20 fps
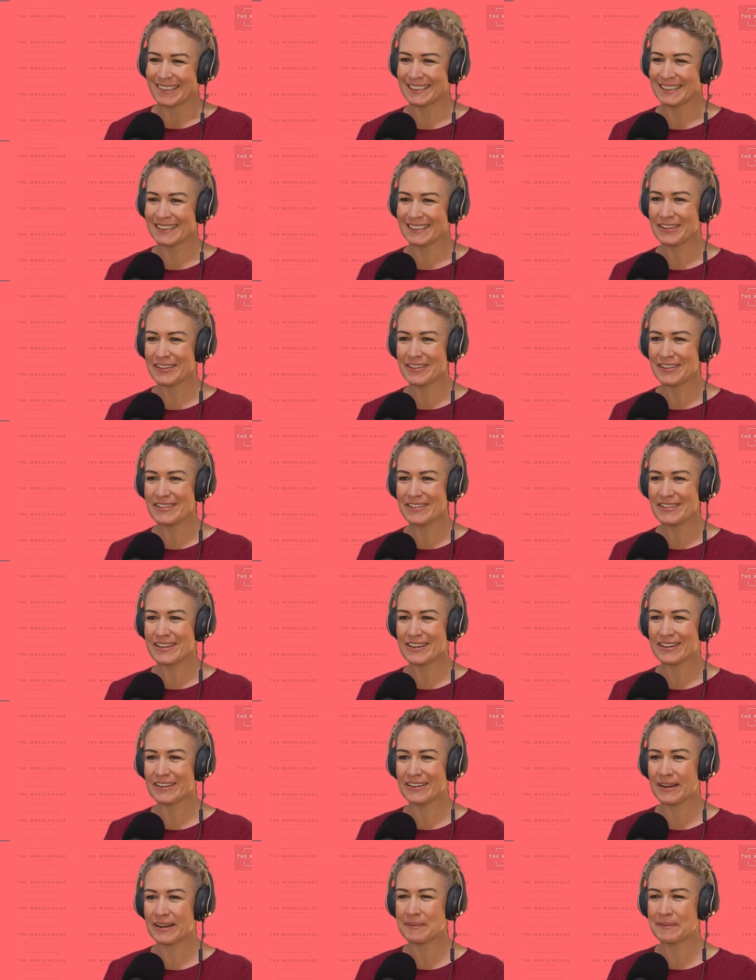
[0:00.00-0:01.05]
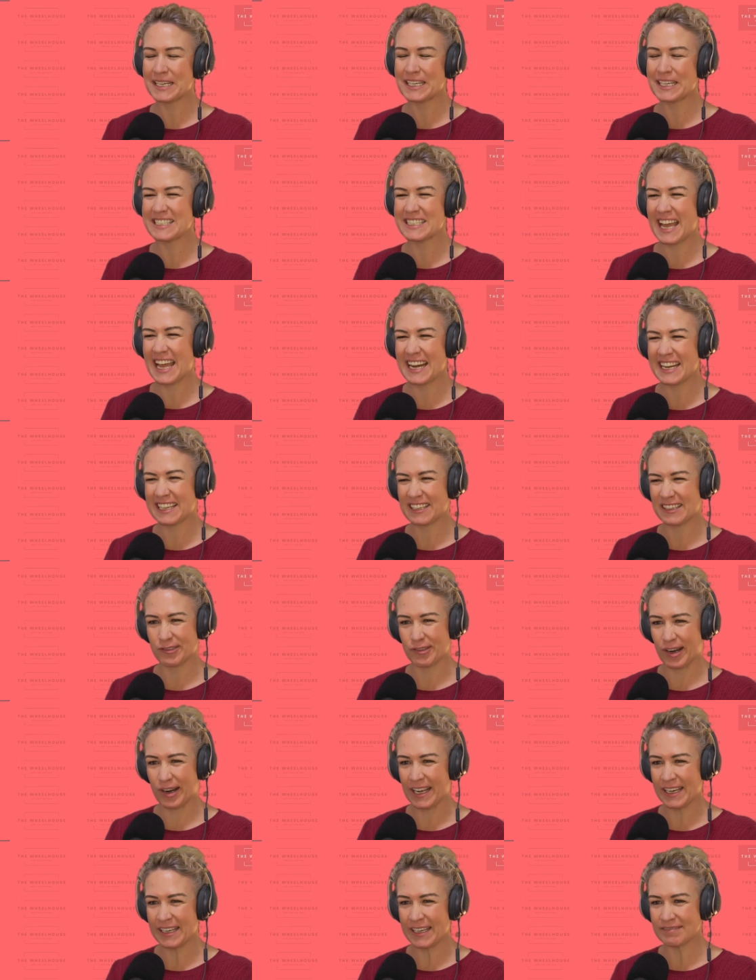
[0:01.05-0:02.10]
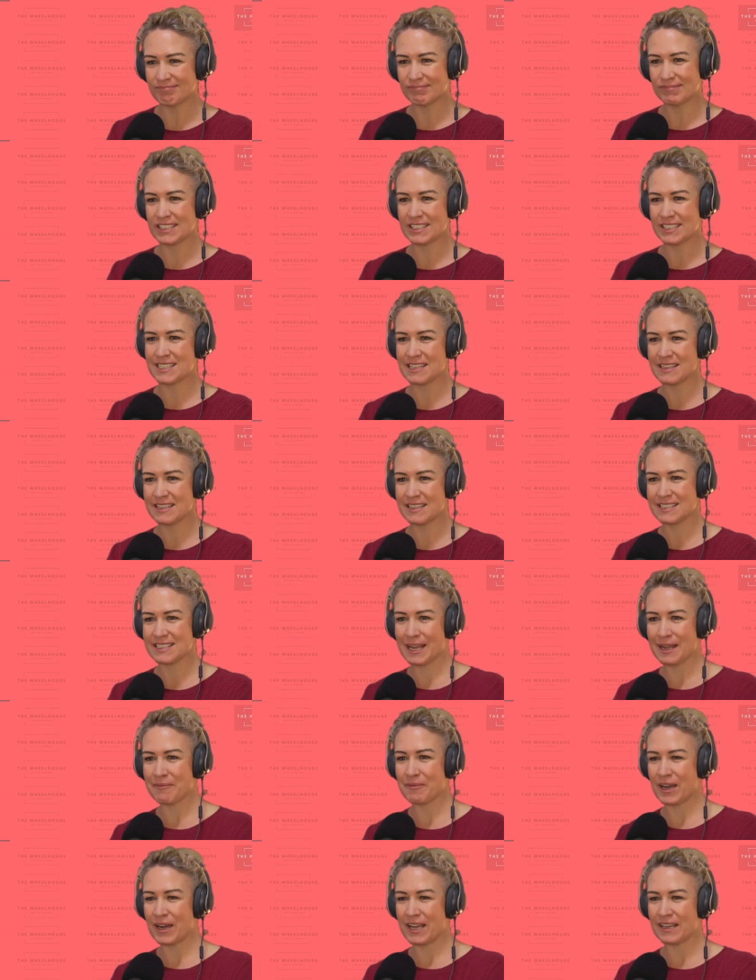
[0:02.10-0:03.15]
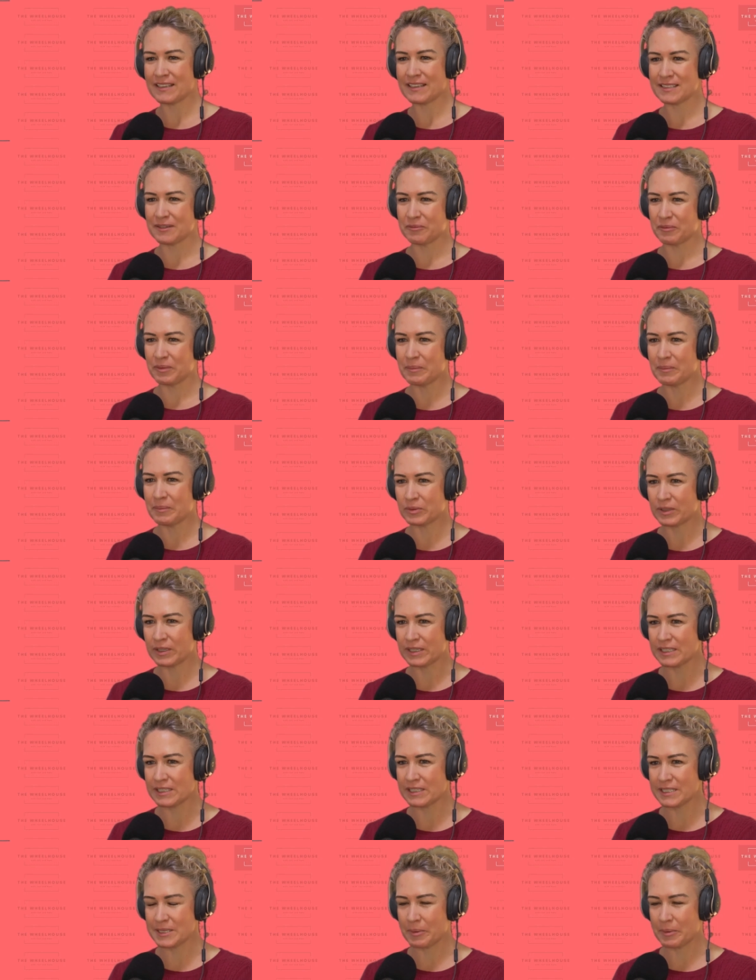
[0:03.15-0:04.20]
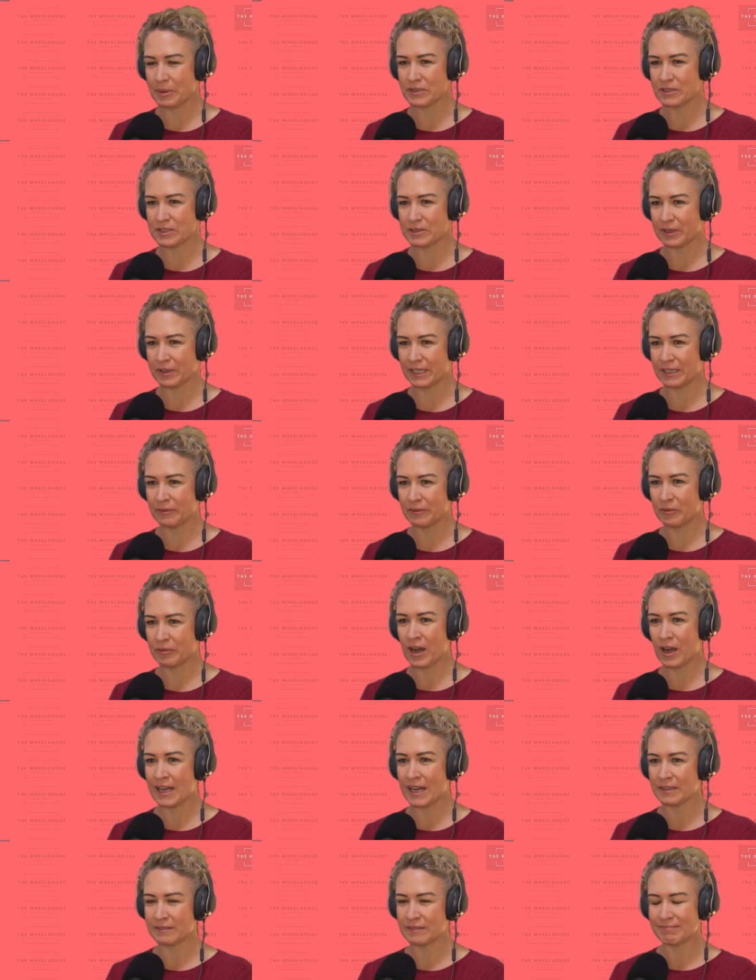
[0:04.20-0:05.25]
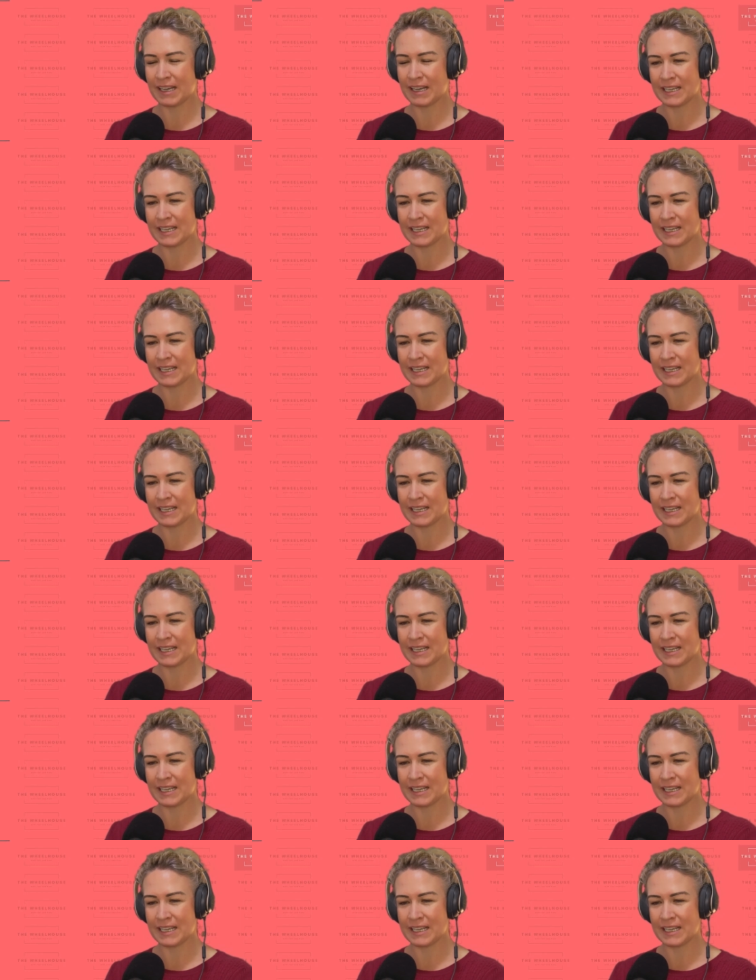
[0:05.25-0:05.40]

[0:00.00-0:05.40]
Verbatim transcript: I don't know. I mean, it's etiquette, right? Just in the same way as at Wimbledon, you're supposed to wear white.